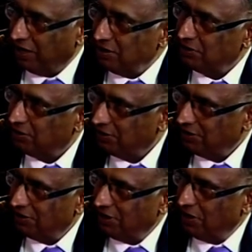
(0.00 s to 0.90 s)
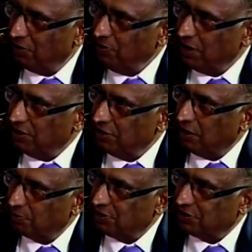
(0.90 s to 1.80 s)
Not exclusively. And we ended
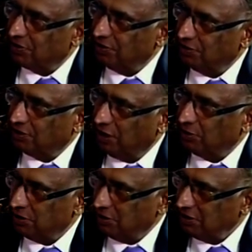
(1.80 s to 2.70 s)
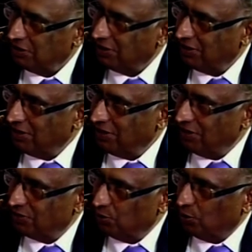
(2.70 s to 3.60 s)
up 600,000 yes, and,
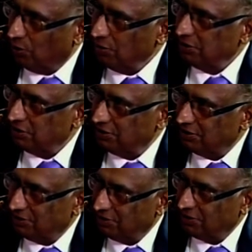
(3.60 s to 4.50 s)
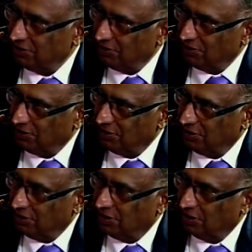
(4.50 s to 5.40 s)
so on. Not exclusively, but
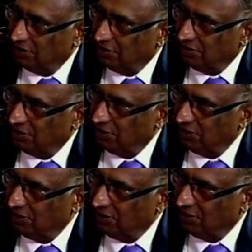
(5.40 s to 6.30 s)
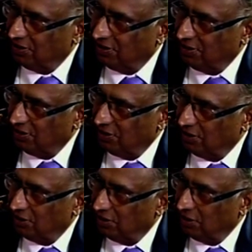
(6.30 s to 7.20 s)
many yeah. are also working, aren't they,
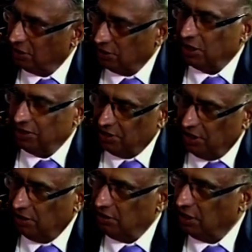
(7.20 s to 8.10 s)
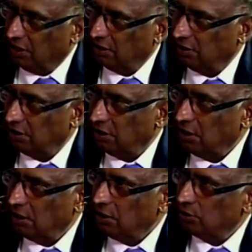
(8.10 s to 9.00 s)
and paying yeah, taxes indeed, yeah. and
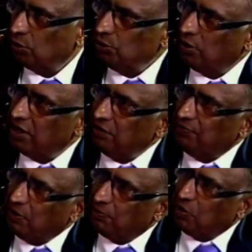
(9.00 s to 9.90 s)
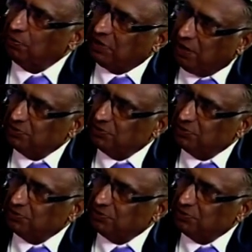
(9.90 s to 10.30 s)
their so nurses in, in our of hospital.